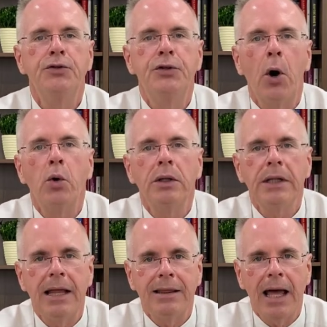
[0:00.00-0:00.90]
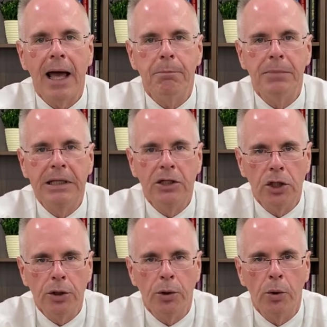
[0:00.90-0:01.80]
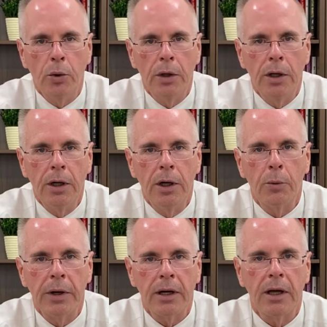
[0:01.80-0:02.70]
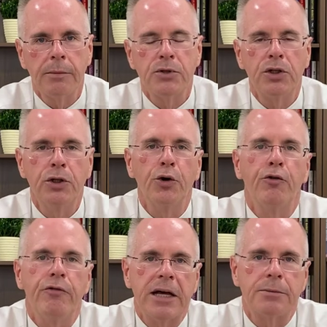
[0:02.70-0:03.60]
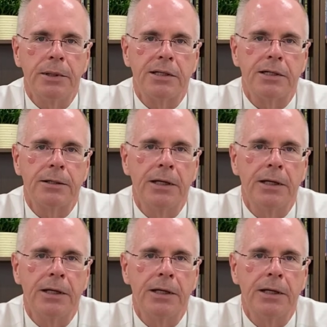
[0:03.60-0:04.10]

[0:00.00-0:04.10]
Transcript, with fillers: Don't let that be you when it comes to your investments.